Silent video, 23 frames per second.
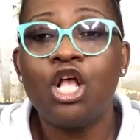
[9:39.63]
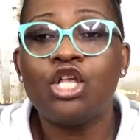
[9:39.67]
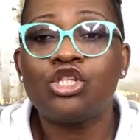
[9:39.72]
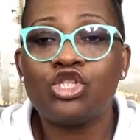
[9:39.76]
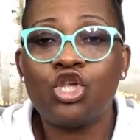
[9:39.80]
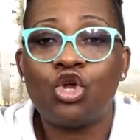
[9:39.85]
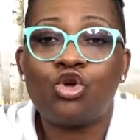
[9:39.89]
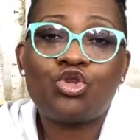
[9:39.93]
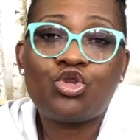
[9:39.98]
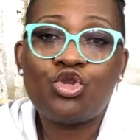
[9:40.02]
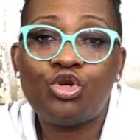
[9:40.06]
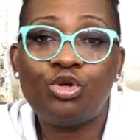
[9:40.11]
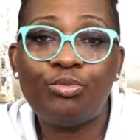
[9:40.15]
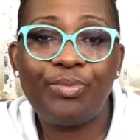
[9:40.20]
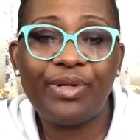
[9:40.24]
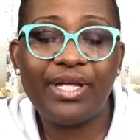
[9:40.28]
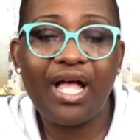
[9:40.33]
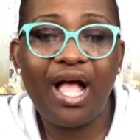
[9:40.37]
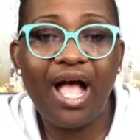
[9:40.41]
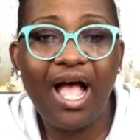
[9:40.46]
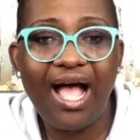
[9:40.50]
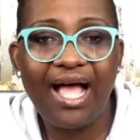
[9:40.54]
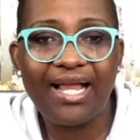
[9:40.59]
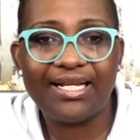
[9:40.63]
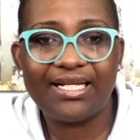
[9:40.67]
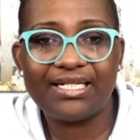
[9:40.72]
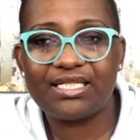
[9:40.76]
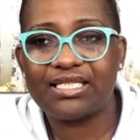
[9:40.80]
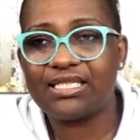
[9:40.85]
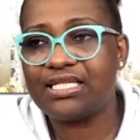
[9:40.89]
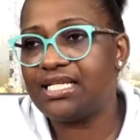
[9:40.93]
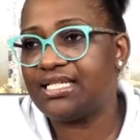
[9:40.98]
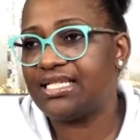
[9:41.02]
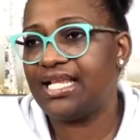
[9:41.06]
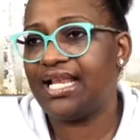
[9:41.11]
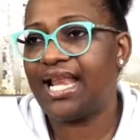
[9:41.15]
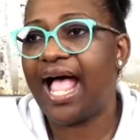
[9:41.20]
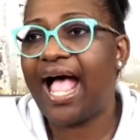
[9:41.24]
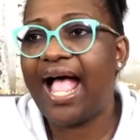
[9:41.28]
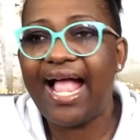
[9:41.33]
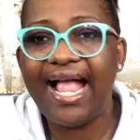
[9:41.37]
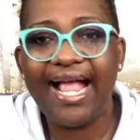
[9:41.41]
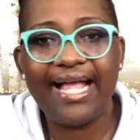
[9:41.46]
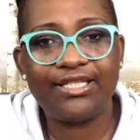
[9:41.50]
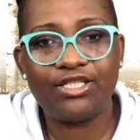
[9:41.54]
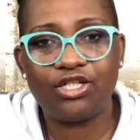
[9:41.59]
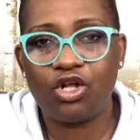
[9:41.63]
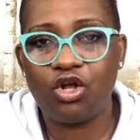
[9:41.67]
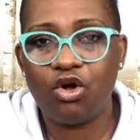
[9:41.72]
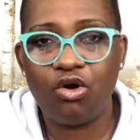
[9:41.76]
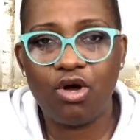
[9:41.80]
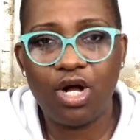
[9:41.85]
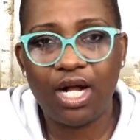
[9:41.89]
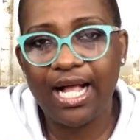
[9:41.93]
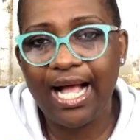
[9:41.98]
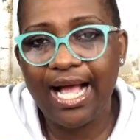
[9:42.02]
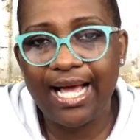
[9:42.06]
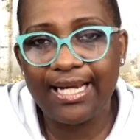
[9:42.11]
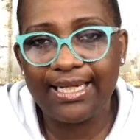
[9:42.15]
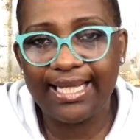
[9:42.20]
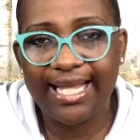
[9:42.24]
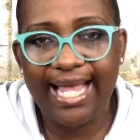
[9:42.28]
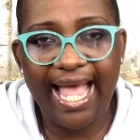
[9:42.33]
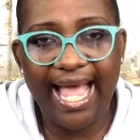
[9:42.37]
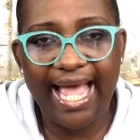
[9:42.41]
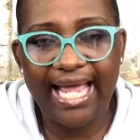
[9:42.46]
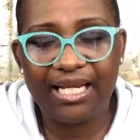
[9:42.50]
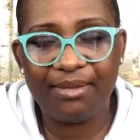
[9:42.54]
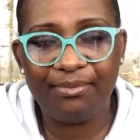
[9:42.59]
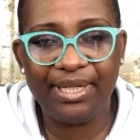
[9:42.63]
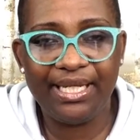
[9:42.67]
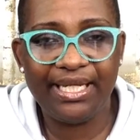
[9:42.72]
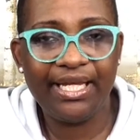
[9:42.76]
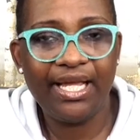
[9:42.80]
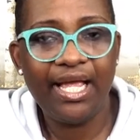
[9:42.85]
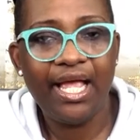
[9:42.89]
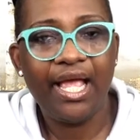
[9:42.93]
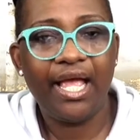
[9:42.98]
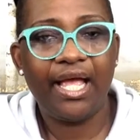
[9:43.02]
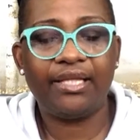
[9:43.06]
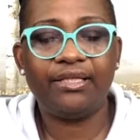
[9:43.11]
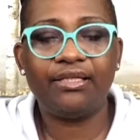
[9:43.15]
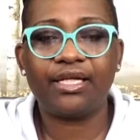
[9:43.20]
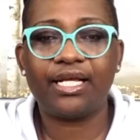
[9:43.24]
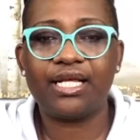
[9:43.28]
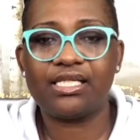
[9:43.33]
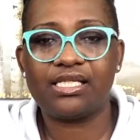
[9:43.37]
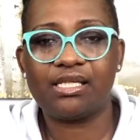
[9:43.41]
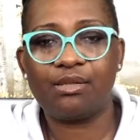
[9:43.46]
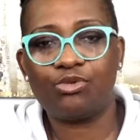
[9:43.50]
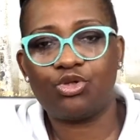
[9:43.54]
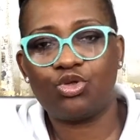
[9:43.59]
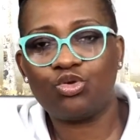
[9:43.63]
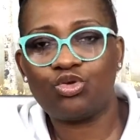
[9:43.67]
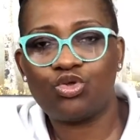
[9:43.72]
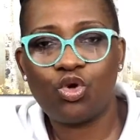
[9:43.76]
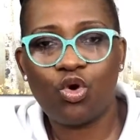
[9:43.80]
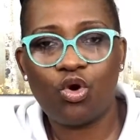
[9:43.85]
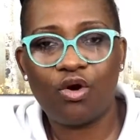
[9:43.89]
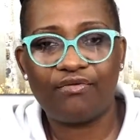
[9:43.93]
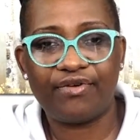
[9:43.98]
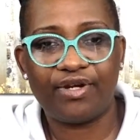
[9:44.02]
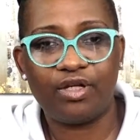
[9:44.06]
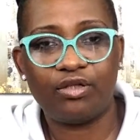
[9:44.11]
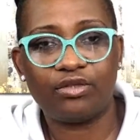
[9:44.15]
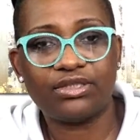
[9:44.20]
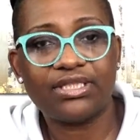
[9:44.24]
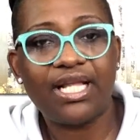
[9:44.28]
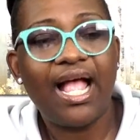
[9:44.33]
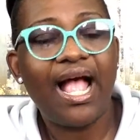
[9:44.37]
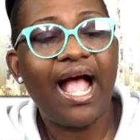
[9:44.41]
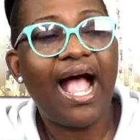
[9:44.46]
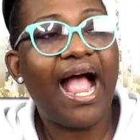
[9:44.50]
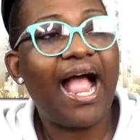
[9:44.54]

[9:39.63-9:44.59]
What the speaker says: So you'll be honest. Listen, I had to go on Khan Academy and look at some tutorials.